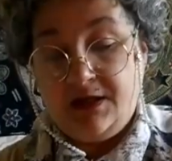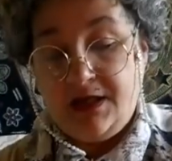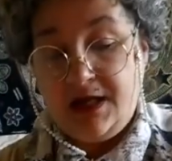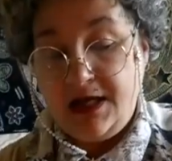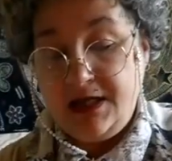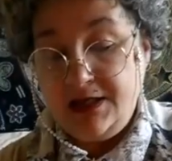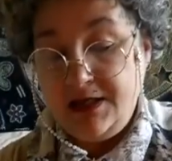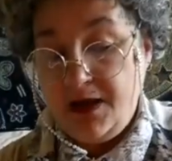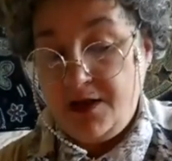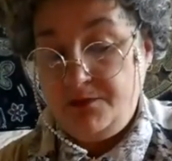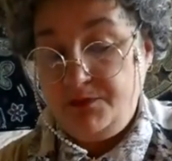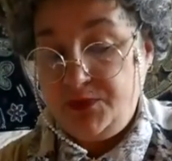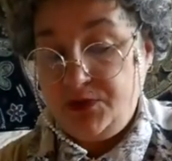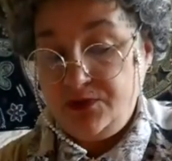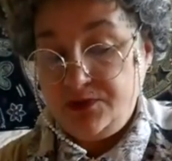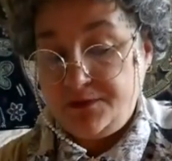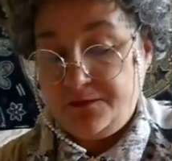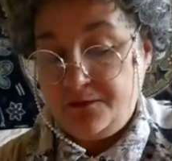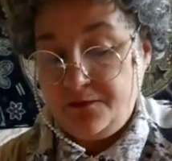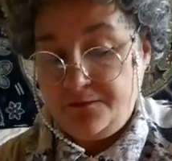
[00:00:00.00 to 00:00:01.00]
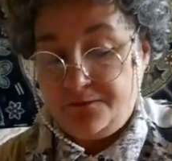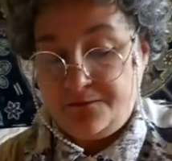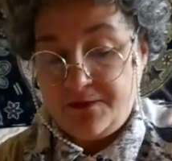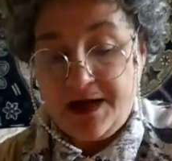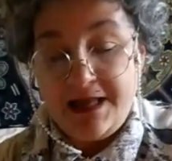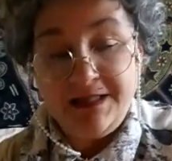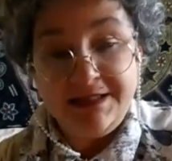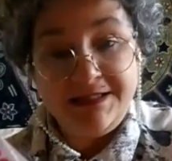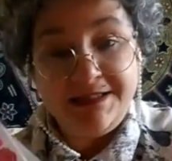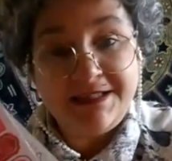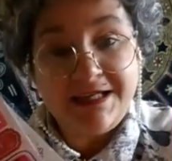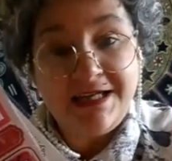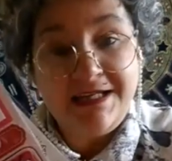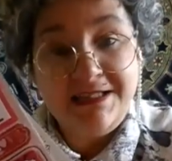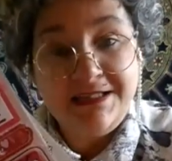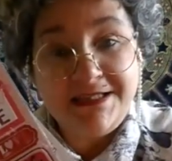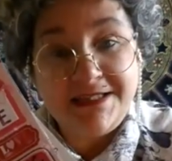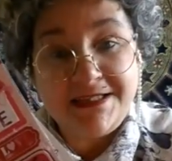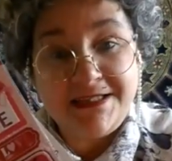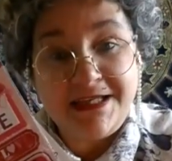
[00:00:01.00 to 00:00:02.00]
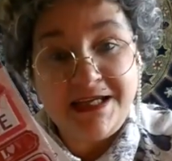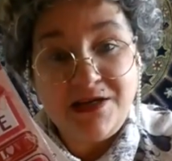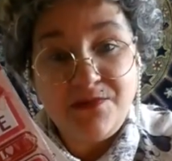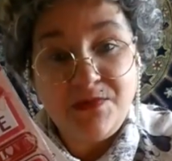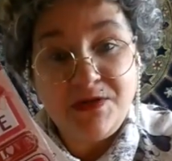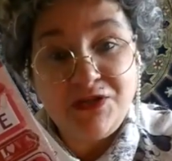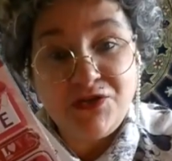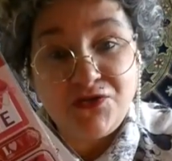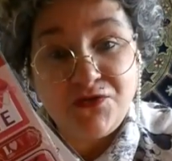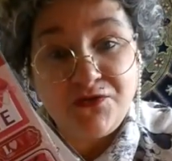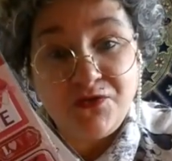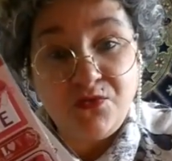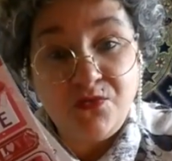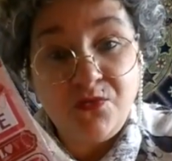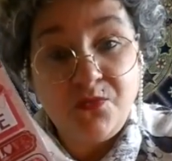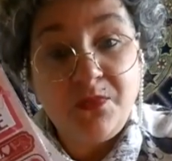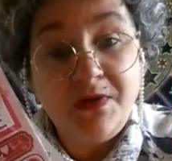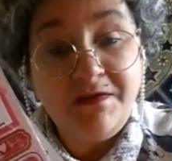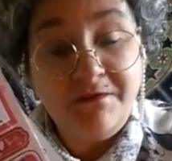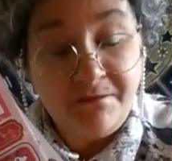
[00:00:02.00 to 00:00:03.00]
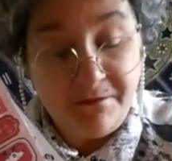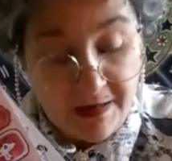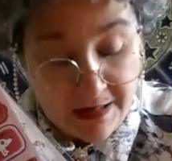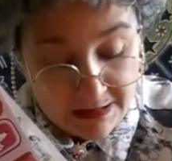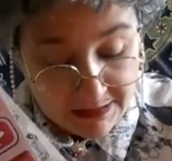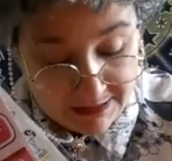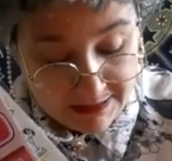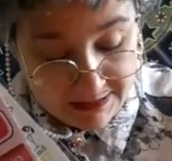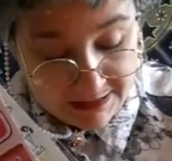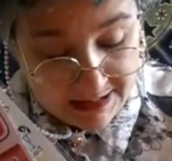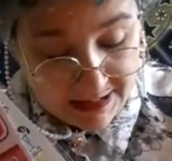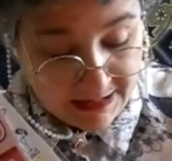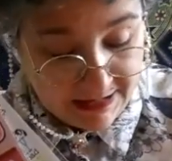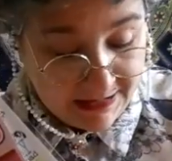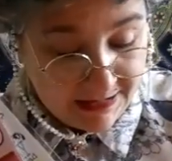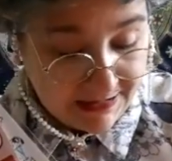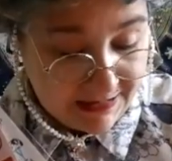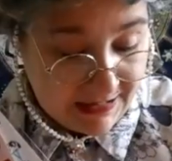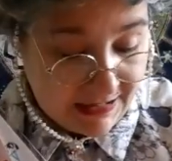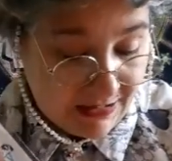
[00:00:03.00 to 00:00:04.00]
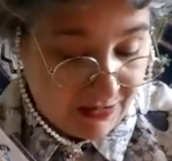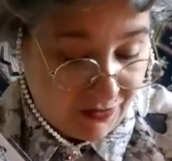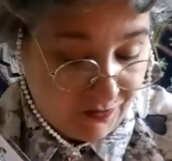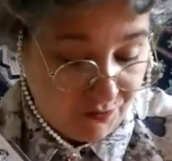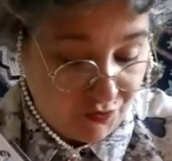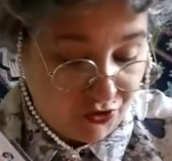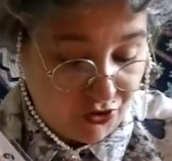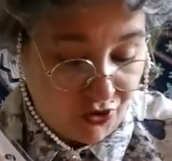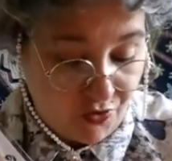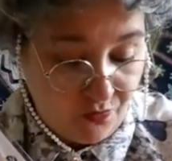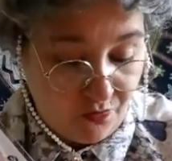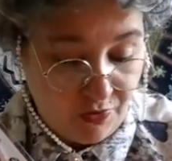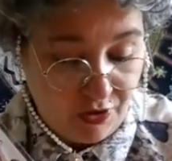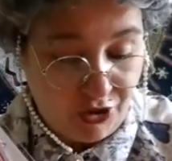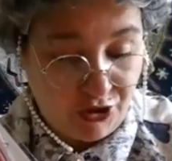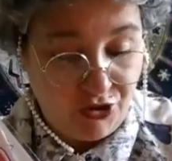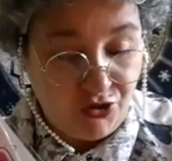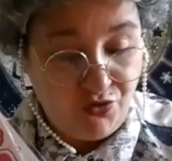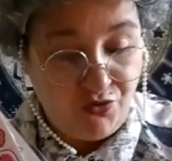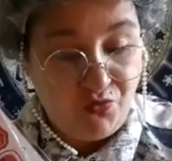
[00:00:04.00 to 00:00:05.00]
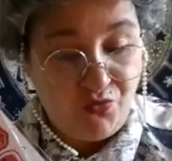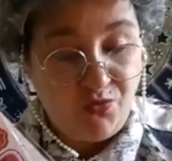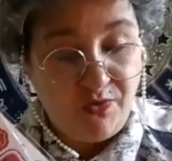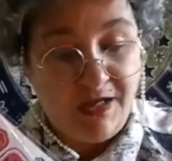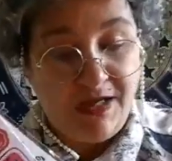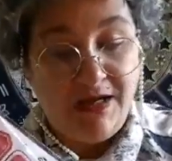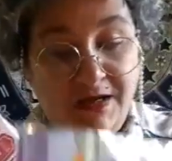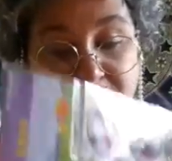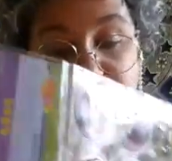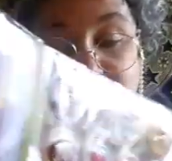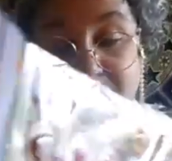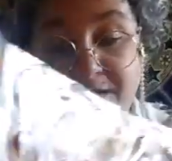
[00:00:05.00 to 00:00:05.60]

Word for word: And a beautiful Valentine's Day one. So when Valentine's Day comes round, we can do that.